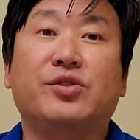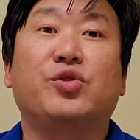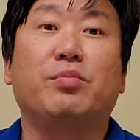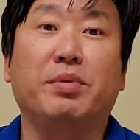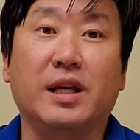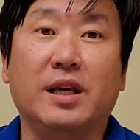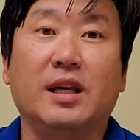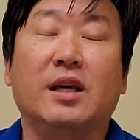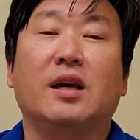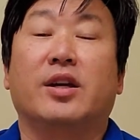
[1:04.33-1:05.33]
to
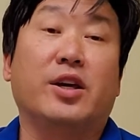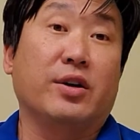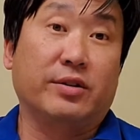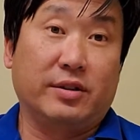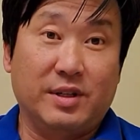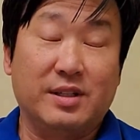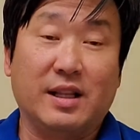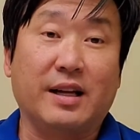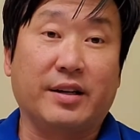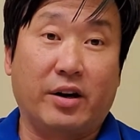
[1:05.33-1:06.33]
be killed. Isn't
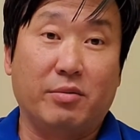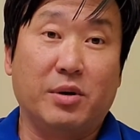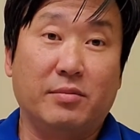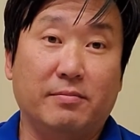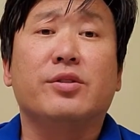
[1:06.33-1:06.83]
that terrible?